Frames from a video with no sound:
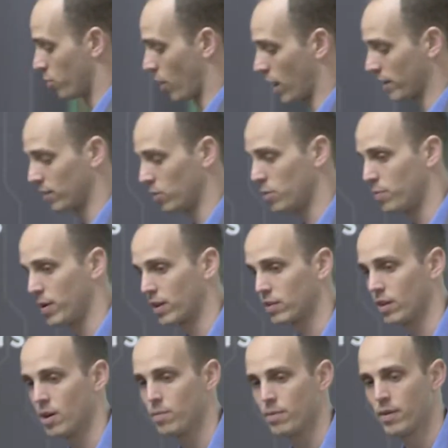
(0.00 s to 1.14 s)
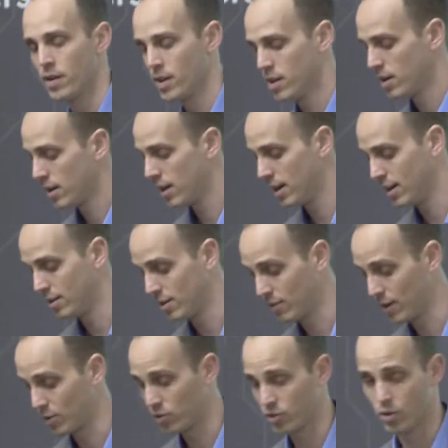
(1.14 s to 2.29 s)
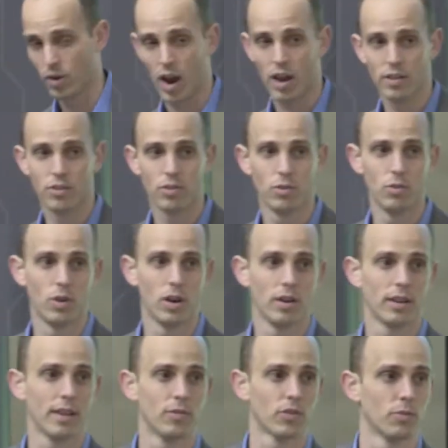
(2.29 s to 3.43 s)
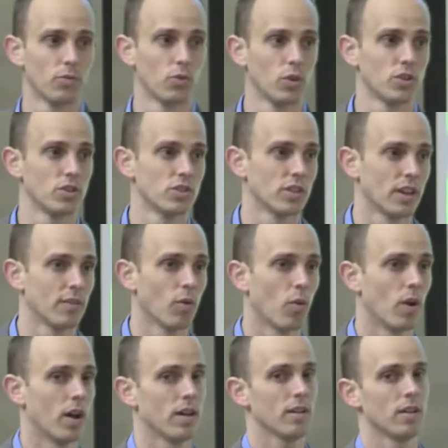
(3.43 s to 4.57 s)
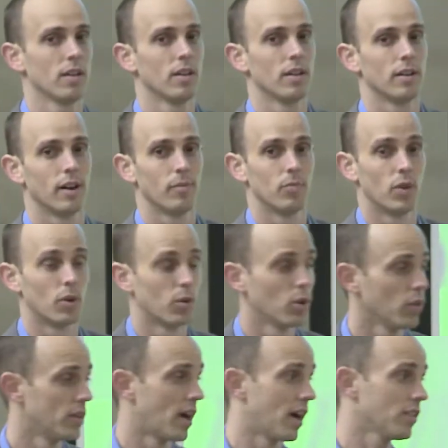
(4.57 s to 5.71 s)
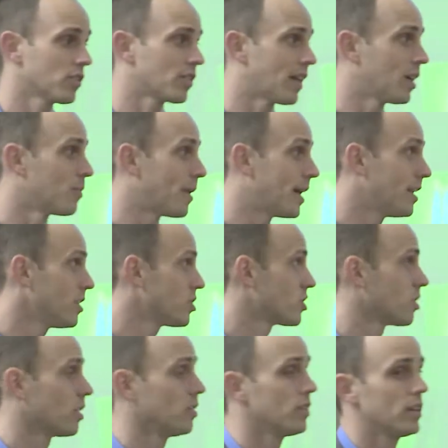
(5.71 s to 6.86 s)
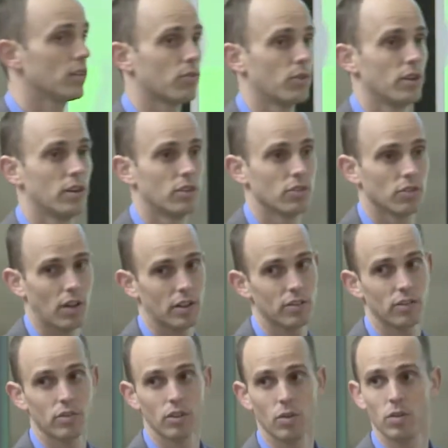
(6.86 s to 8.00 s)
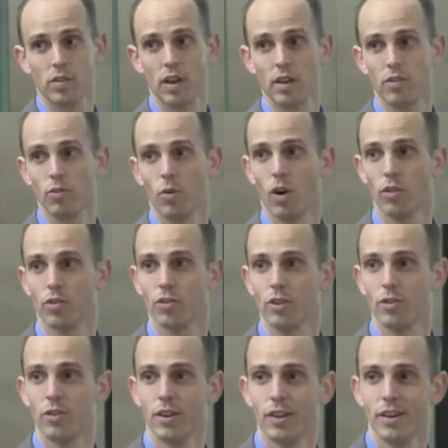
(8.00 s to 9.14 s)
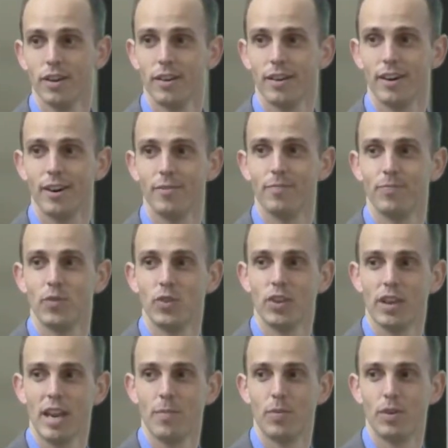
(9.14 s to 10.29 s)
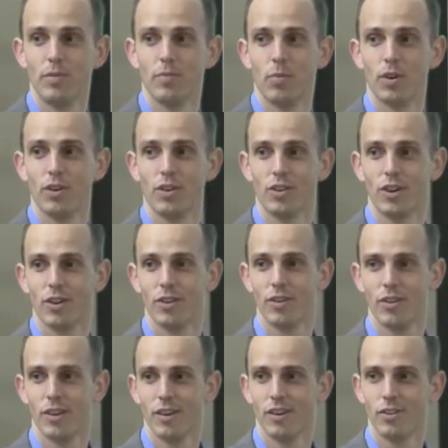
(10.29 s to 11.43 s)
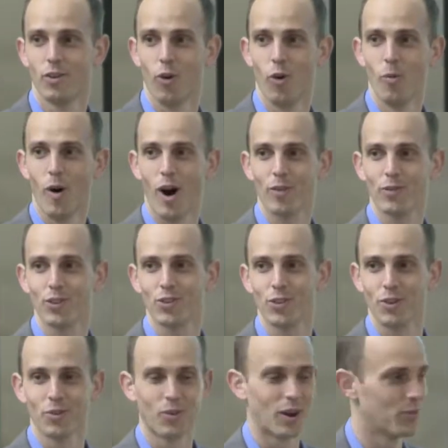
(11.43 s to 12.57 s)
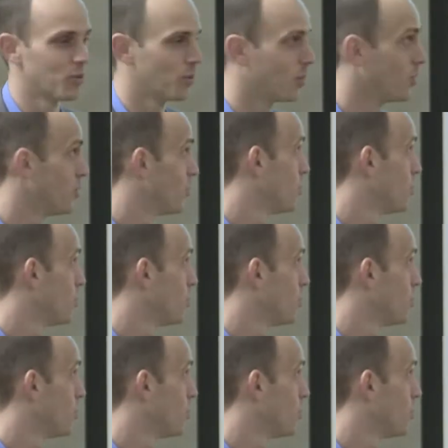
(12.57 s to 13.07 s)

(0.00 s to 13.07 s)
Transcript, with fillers: product that we picked up, and uh, they were so kind to uh, give us some switches to give away. Um, they're really nice, cloud managed. Uh, you get three years of licensing with that as well, so uh, you can keep it and put it in your, your home office or wherever you want